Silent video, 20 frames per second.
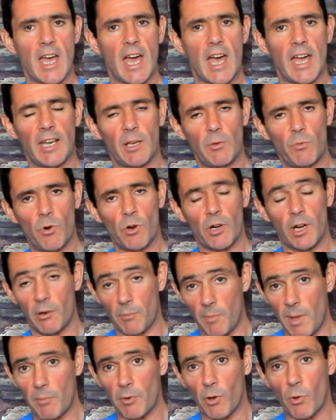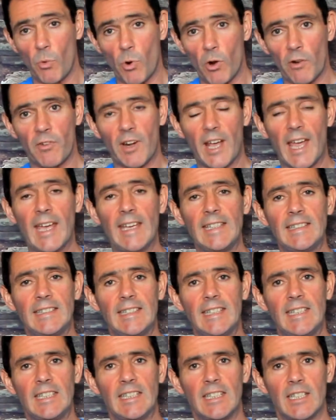And I wore it for
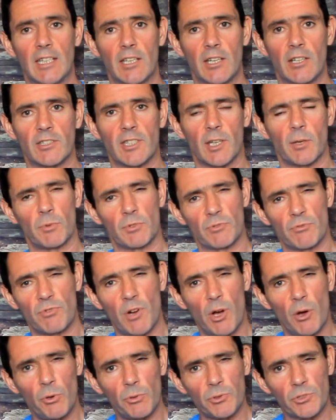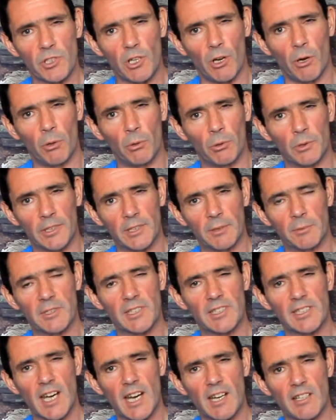18 years and it was rose gold and it was
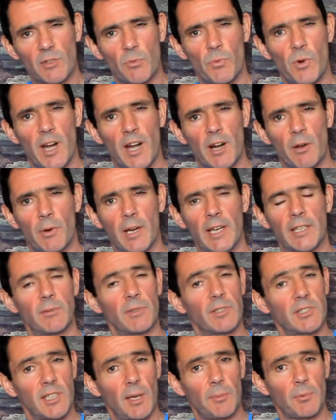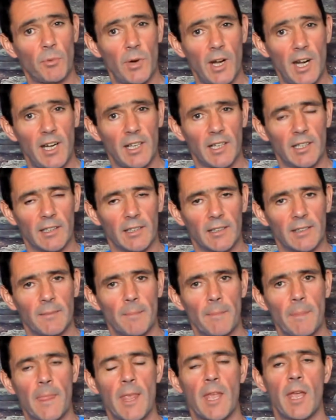starting to wear away. So I stopped wearing
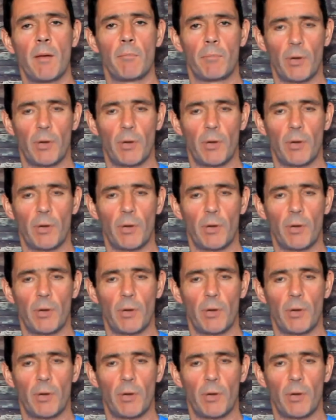it.